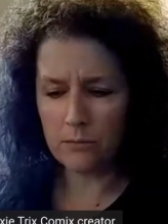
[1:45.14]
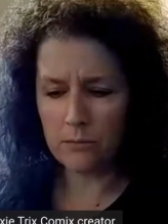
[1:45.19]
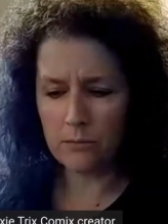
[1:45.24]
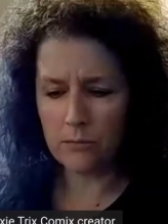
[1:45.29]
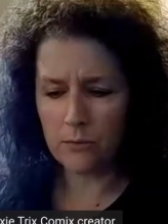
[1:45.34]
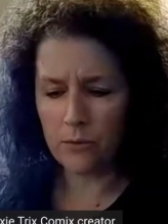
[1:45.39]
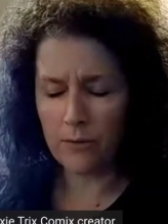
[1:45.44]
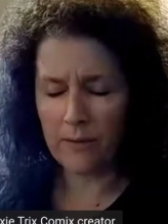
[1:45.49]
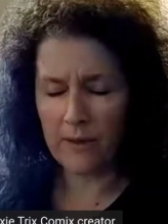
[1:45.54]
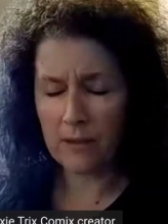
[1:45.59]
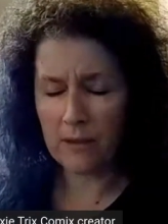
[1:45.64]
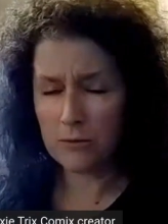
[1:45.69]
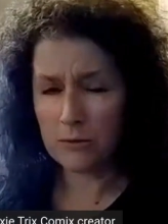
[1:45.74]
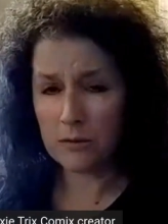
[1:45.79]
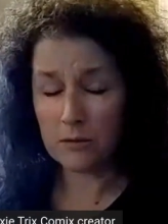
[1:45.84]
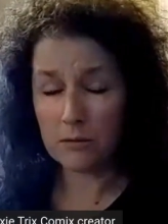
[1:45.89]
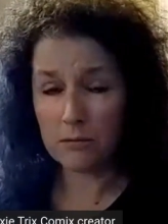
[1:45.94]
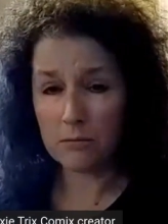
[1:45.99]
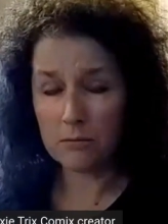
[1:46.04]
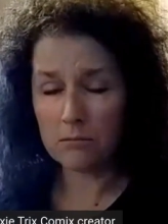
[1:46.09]

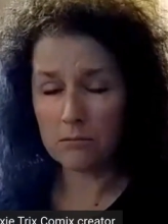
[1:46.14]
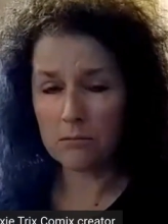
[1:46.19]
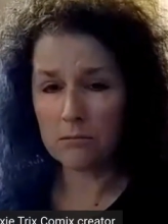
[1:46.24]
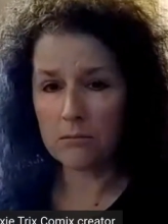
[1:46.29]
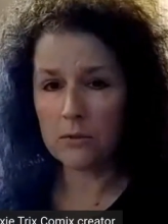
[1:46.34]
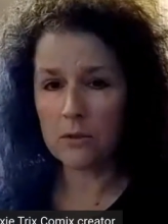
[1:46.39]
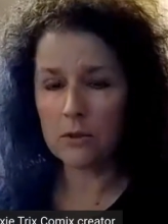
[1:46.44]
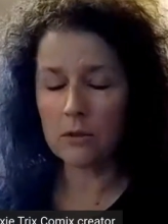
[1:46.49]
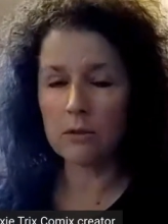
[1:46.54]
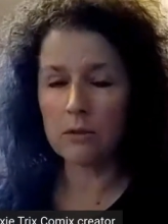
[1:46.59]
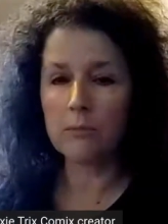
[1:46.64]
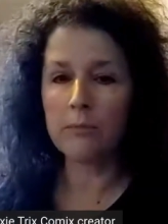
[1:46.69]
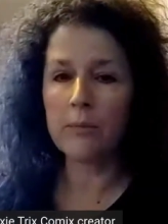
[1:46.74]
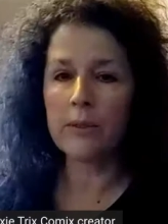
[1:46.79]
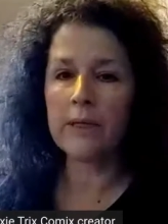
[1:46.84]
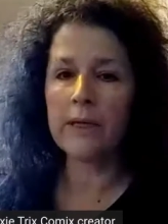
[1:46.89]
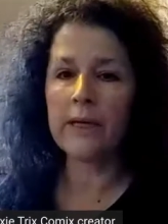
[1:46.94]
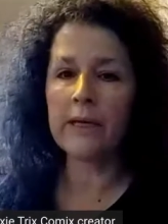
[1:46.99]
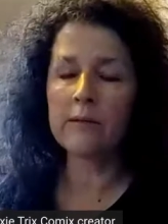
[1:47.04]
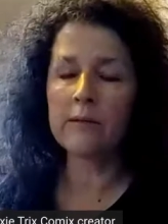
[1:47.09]
2000. So, but
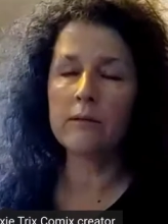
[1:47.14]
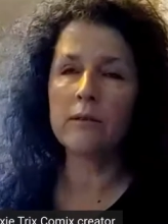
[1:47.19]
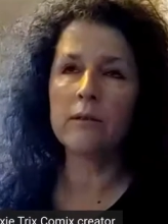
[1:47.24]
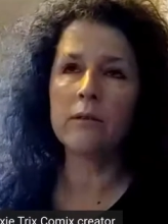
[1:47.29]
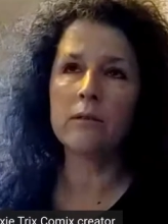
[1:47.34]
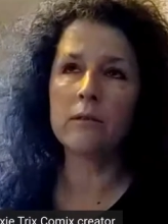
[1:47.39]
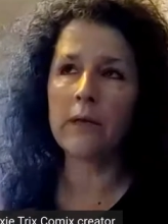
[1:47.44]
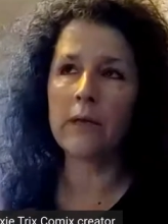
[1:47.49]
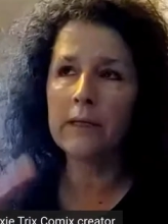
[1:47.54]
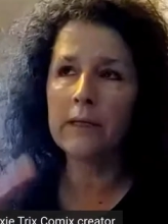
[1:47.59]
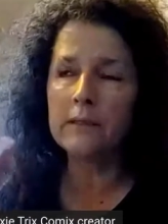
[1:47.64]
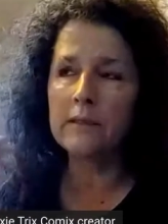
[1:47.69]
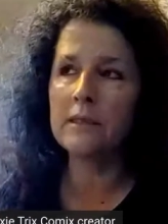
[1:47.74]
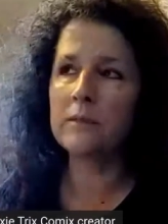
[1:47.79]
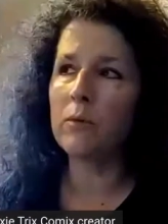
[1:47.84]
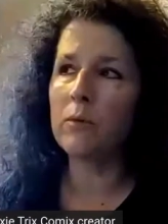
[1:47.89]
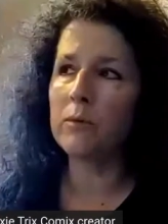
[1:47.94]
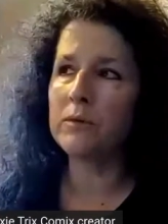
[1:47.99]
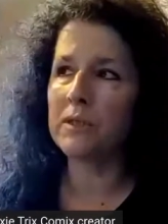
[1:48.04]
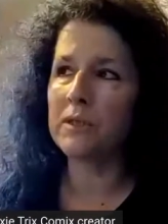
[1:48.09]
I had, you know, I had
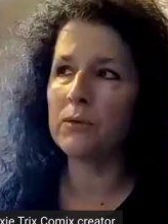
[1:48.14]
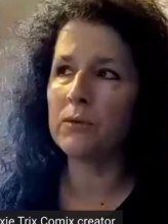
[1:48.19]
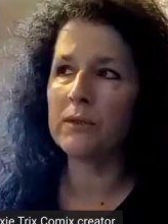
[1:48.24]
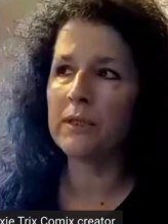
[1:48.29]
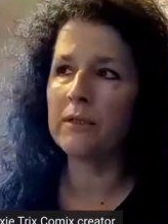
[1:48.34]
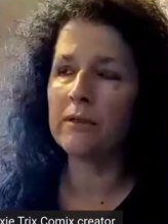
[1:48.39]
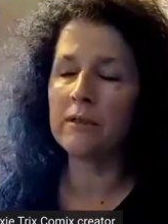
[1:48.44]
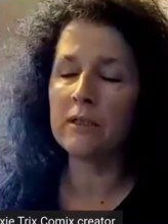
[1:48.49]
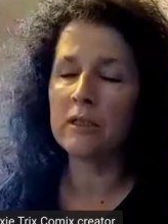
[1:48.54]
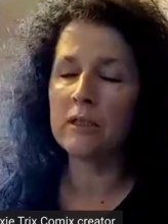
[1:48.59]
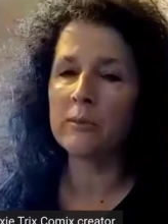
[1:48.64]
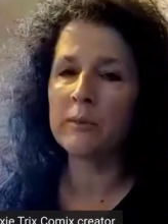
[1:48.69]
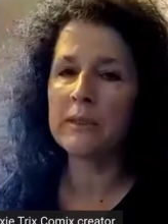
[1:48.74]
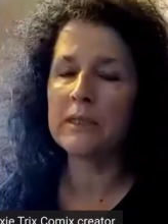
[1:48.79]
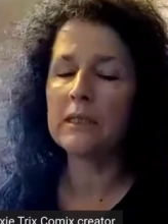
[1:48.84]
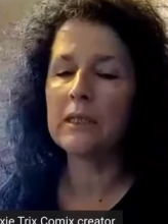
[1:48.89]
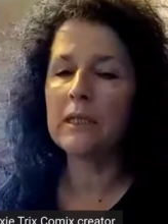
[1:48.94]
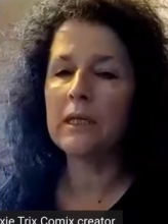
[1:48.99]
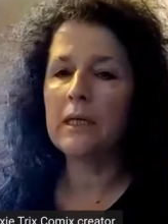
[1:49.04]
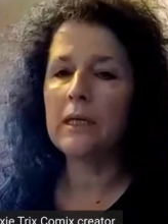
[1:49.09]
seen what was out there a little
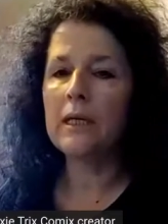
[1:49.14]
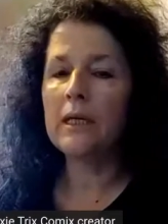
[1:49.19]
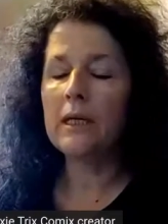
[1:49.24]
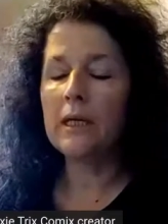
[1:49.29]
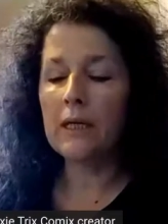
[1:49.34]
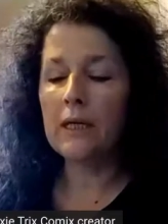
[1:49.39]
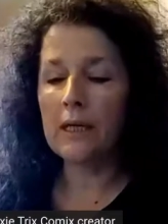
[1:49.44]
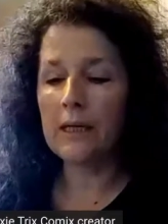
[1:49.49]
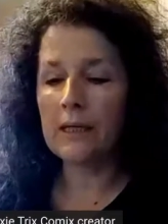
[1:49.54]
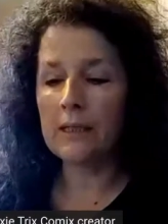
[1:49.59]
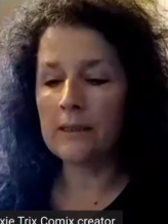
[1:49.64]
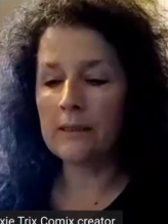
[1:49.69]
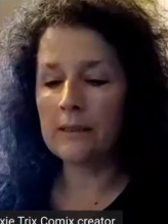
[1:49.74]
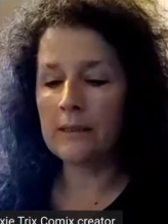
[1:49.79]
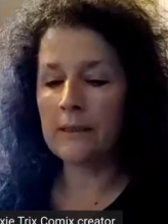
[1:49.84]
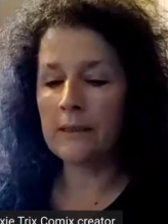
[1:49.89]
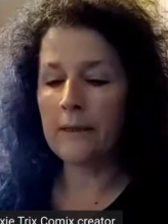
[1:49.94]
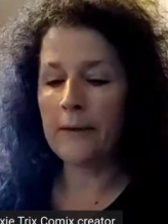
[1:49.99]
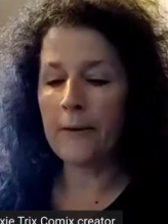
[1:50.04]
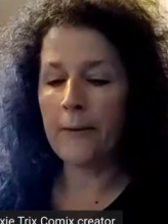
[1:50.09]
bit and,
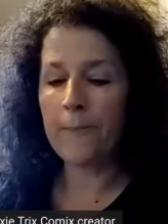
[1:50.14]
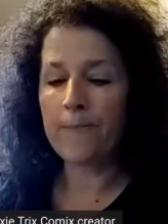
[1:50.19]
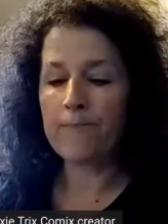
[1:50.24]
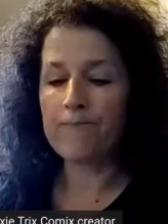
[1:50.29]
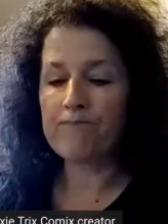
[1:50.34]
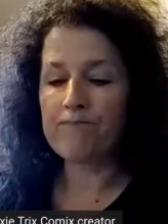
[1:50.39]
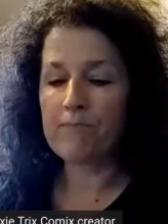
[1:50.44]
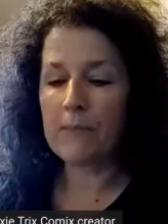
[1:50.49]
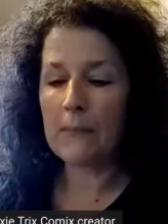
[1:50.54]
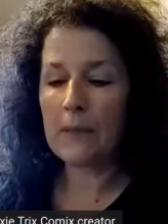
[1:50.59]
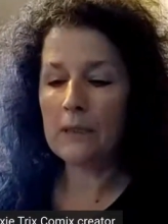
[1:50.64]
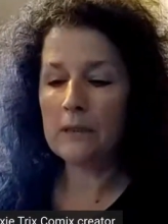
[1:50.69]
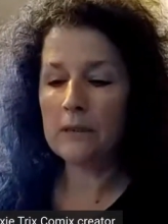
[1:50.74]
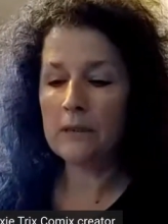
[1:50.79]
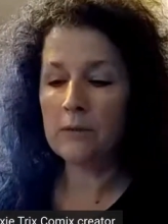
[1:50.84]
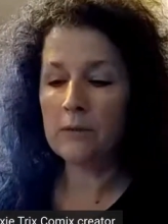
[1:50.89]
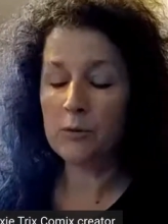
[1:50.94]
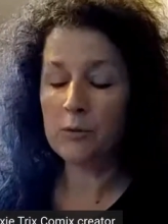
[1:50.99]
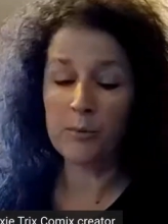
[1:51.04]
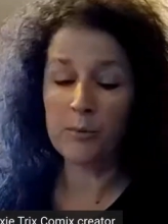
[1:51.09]
um, and I was,